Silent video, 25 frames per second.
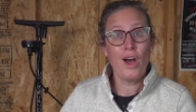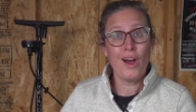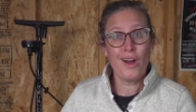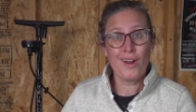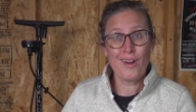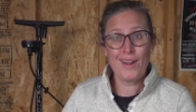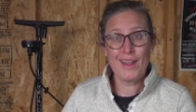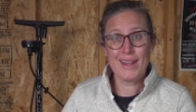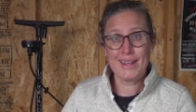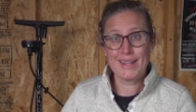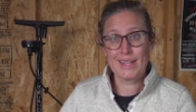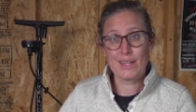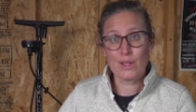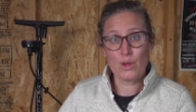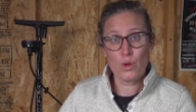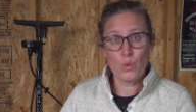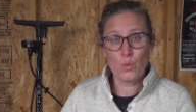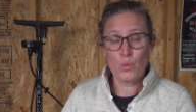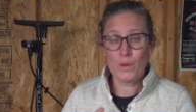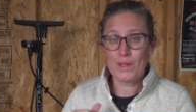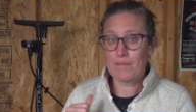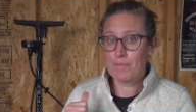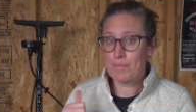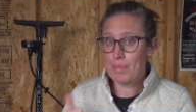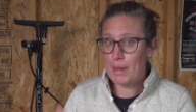Alrighty,
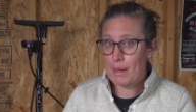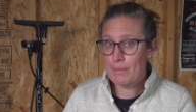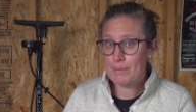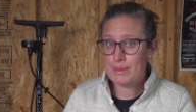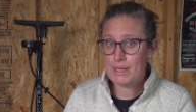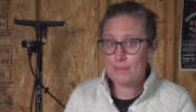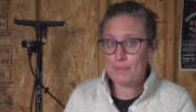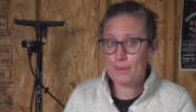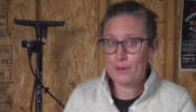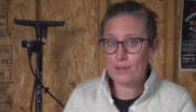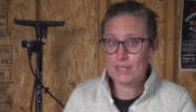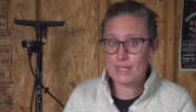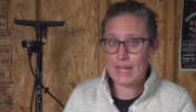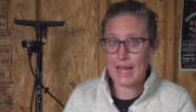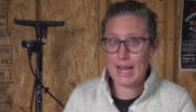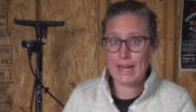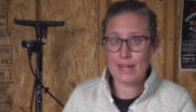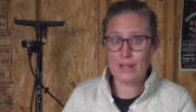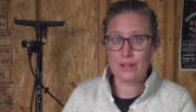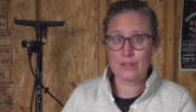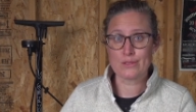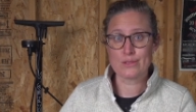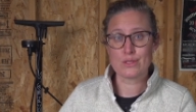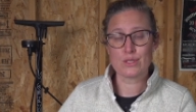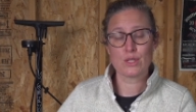we have pumped up our
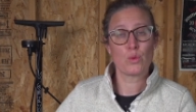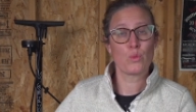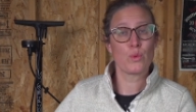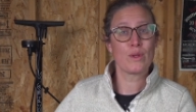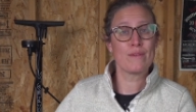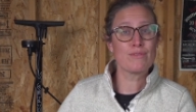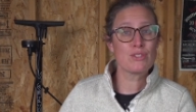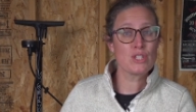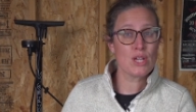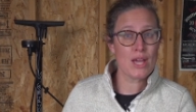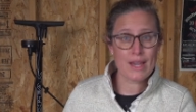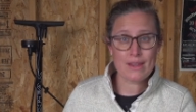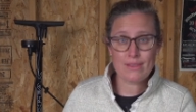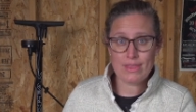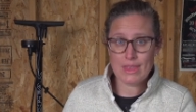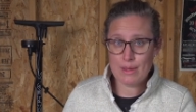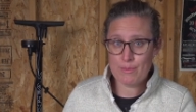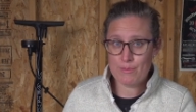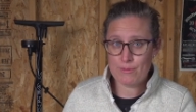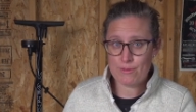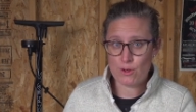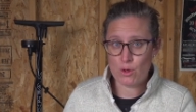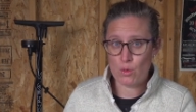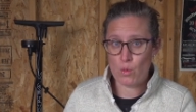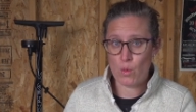tires, we've checked
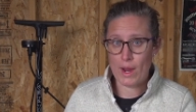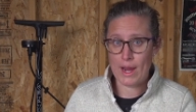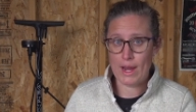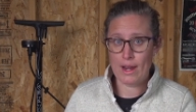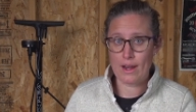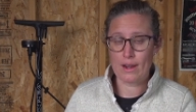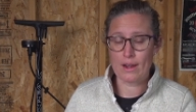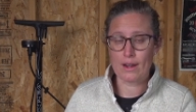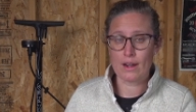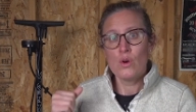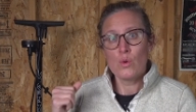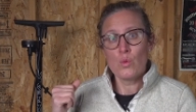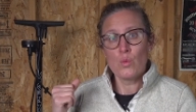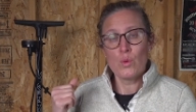them for wear,